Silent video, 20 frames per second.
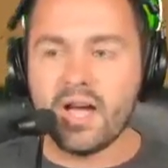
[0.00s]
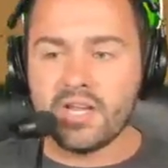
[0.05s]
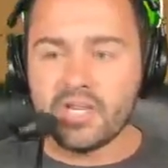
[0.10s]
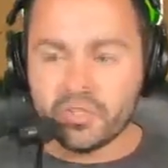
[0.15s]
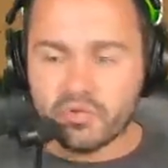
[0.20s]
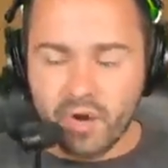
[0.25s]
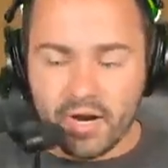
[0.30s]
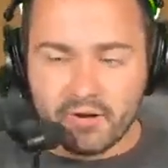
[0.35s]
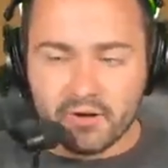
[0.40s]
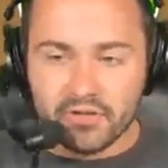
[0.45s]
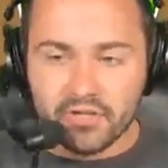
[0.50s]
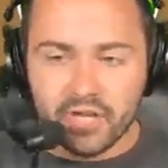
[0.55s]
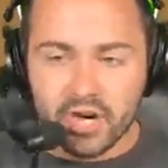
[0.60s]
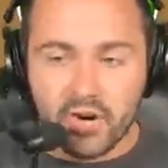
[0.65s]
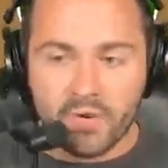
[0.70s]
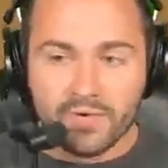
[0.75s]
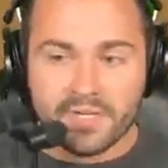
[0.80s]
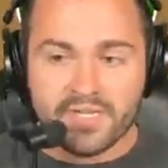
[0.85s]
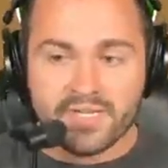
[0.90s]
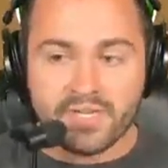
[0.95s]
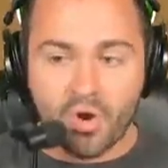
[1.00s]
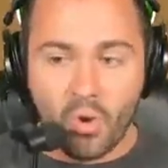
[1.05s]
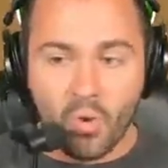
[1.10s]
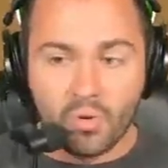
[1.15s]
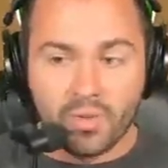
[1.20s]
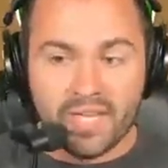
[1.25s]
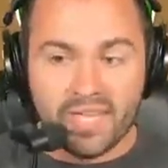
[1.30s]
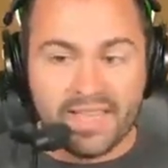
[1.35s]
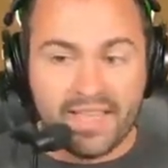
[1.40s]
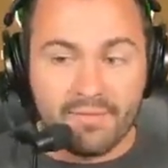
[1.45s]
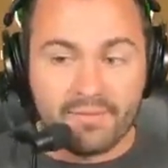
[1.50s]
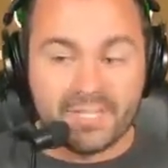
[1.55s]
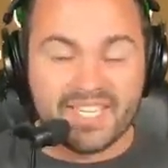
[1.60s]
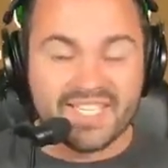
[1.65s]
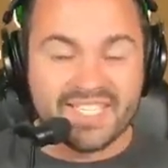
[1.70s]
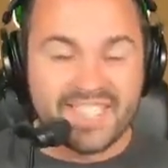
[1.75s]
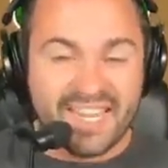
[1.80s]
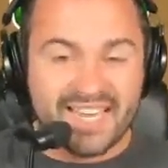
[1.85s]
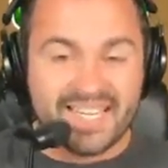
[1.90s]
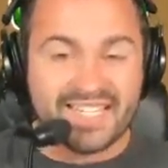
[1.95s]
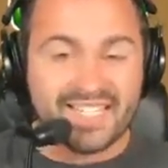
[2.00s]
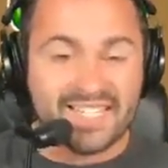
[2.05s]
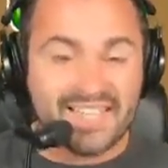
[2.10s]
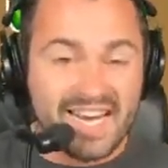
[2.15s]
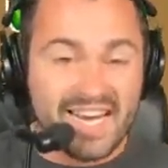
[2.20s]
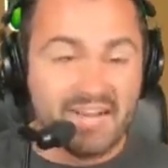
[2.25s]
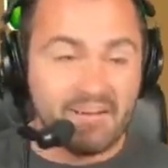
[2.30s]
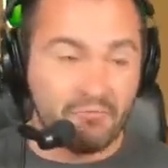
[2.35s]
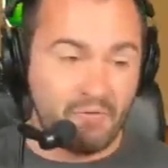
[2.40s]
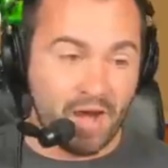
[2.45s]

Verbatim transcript: Striker Jones is only level 16